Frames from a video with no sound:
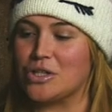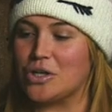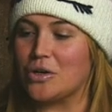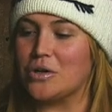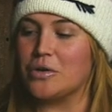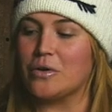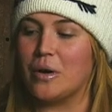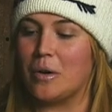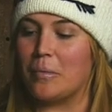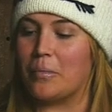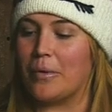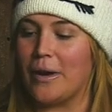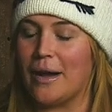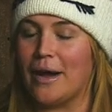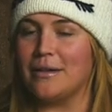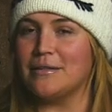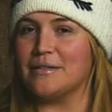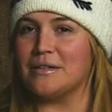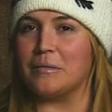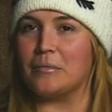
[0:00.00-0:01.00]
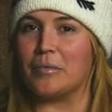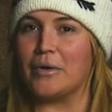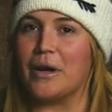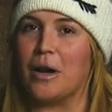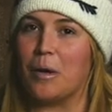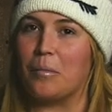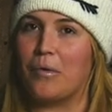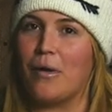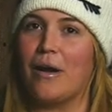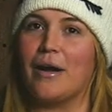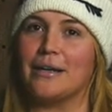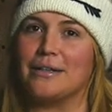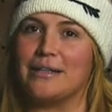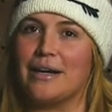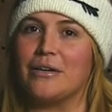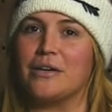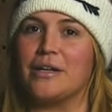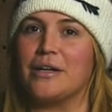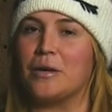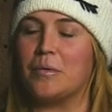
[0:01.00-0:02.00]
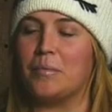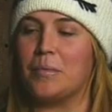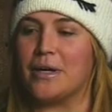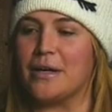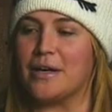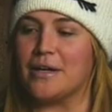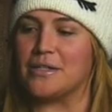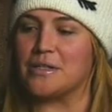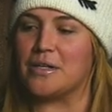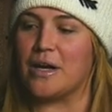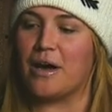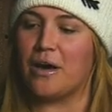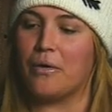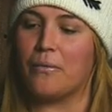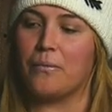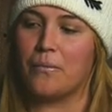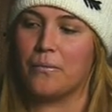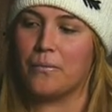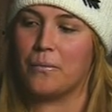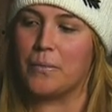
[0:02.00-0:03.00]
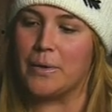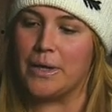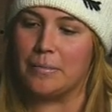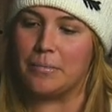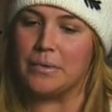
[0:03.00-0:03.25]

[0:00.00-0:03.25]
show you our brands and bring our product out here because uh, we